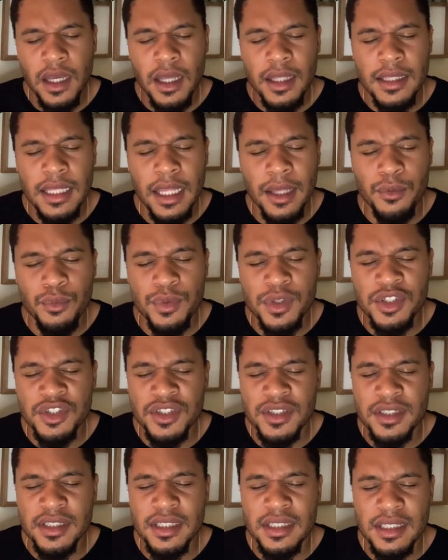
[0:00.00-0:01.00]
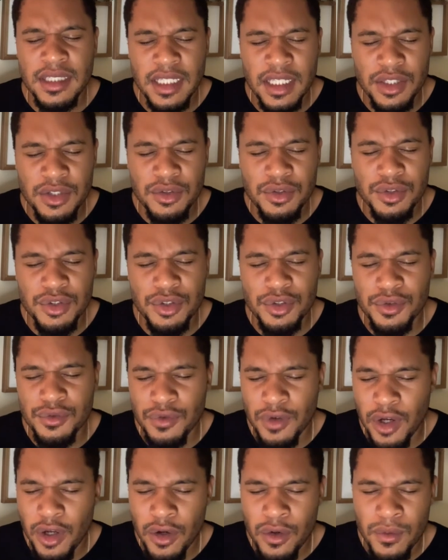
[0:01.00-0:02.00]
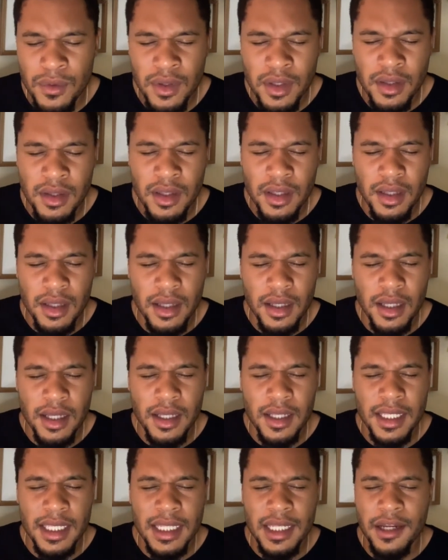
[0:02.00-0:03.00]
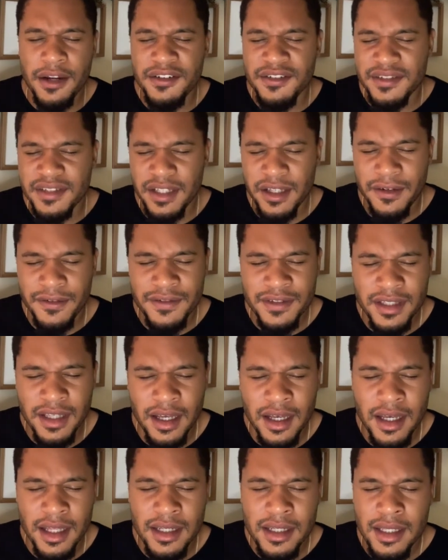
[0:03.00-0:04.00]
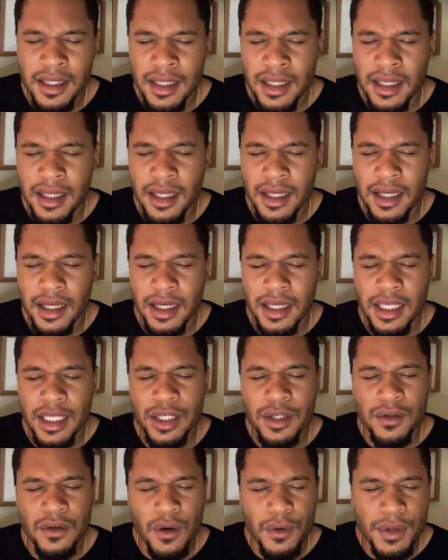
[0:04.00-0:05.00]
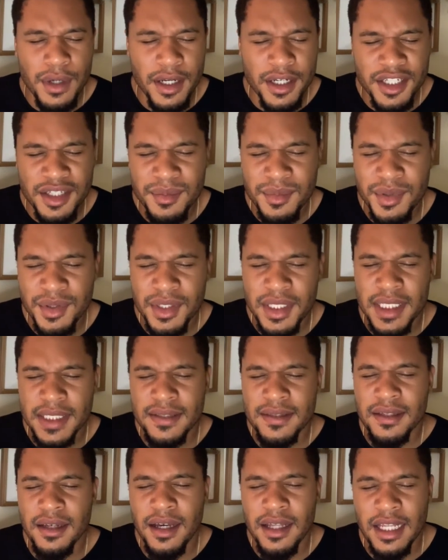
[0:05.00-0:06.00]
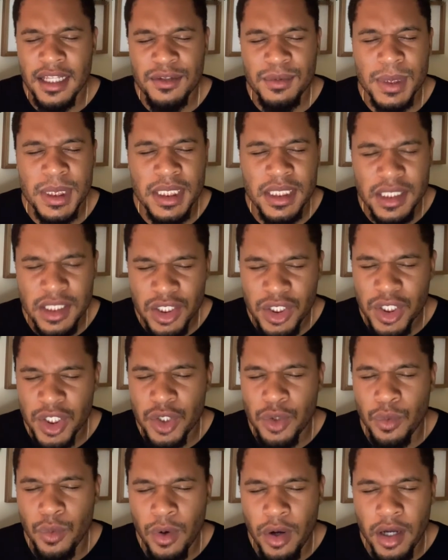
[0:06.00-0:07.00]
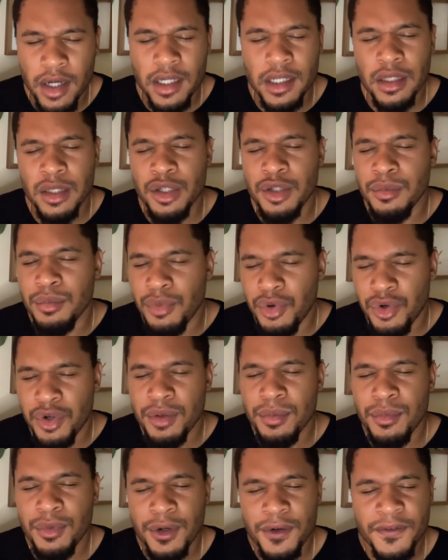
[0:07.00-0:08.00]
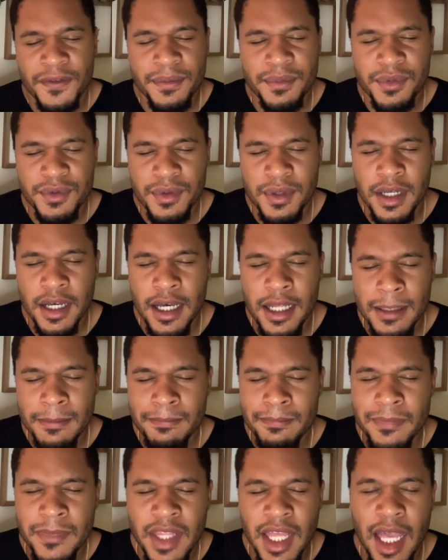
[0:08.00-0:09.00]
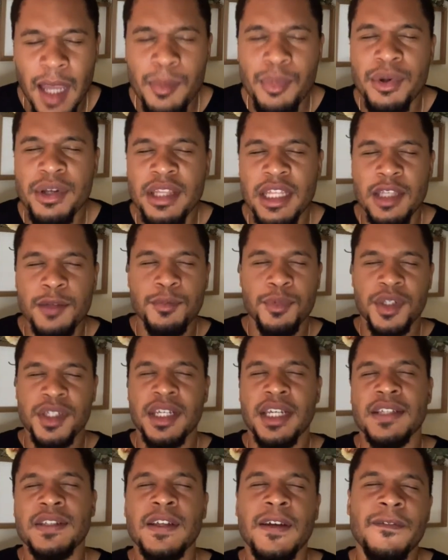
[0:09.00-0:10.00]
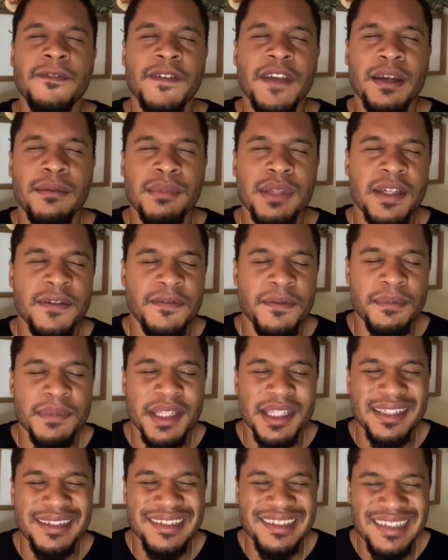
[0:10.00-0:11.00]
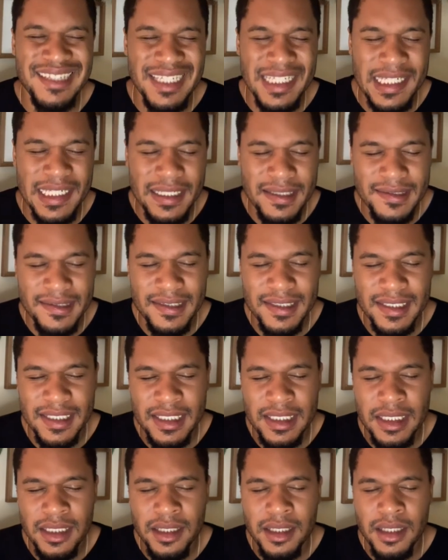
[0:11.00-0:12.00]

that we just continue to grow in ourselves, God, and grow in our communities, God, as we continue to walk and learn more and more from you, God. I pray that you protect our family from things seen and unseen.